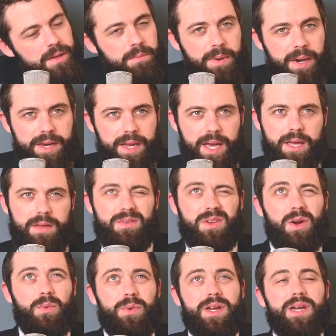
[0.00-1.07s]
But,
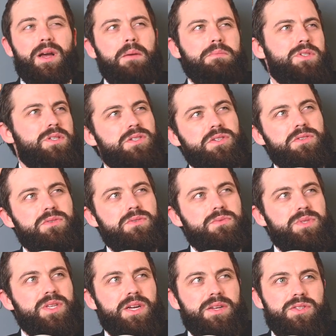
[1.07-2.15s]
when it comes to
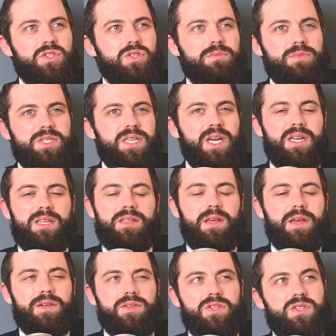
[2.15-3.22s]
the consumer side of
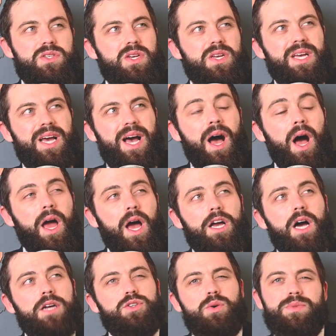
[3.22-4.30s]
things,
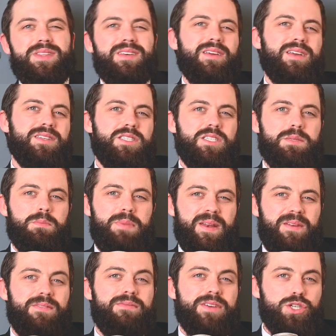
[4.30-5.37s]
I don't think it's
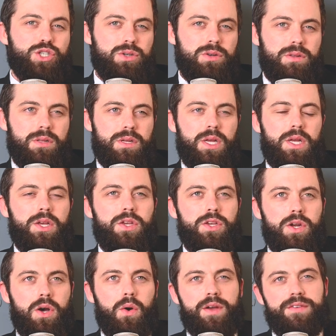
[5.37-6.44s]
beneficial.
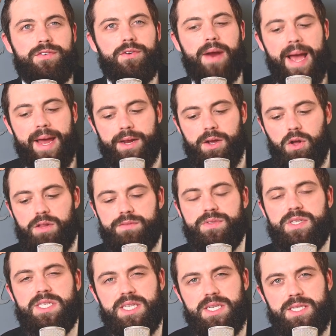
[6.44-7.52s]
If you're adding all of
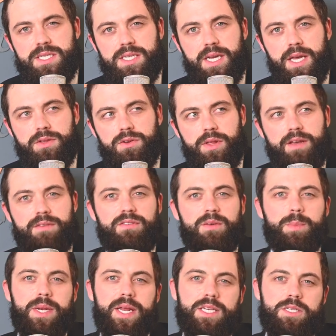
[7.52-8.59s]
these things together like
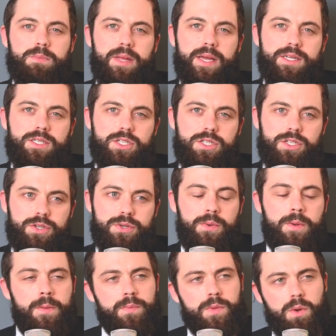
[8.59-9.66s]
Fitbit has planned to do,
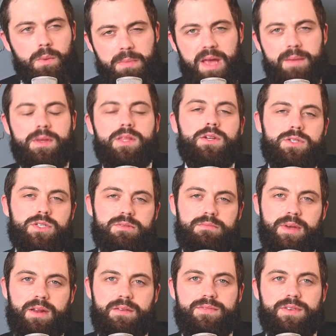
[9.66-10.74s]
maybe there's some
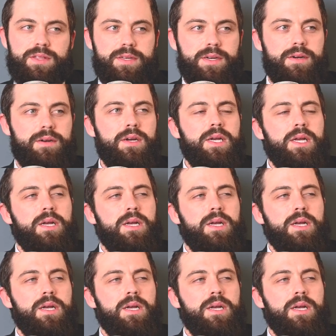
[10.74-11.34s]
benefit there.